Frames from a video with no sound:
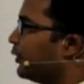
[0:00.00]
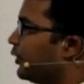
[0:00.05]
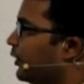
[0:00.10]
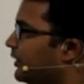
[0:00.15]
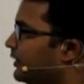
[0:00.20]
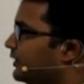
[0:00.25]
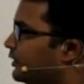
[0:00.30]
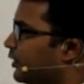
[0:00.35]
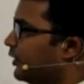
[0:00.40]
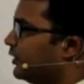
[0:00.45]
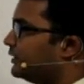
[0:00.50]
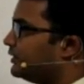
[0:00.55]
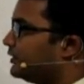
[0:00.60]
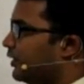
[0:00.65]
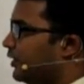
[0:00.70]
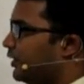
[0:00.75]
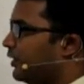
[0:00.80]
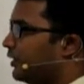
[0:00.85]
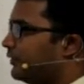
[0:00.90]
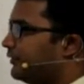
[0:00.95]
employee cost,
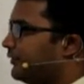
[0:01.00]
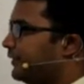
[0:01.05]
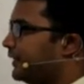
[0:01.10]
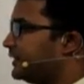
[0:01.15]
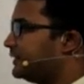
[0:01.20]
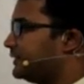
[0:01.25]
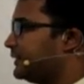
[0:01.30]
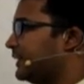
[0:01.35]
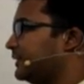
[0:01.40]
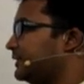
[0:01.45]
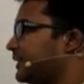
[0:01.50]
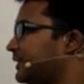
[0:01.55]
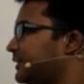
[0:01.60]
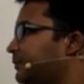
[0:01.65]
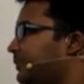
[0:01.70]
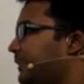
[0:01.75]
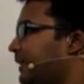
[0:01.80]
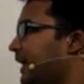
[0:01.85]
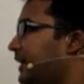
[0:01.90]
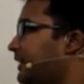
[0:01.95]
or fixed such
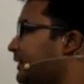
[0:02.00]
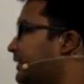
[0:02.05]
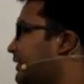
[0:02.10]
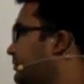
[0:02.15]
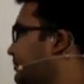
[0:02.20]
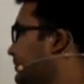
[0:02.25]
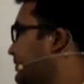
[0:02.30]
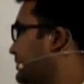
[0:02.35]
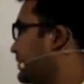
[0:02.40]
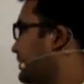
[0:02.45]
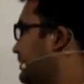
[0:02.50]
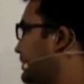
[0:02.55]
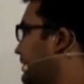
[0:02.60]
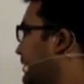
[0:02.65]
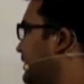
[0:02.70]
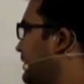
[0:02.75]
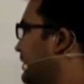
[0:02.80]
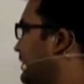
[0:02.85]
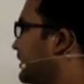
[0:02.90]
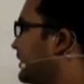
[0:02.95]
as plant and
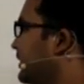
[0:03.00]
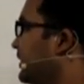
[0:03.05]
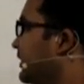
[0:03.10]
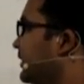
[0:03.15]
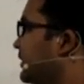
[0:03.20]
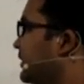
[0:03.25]
machinery.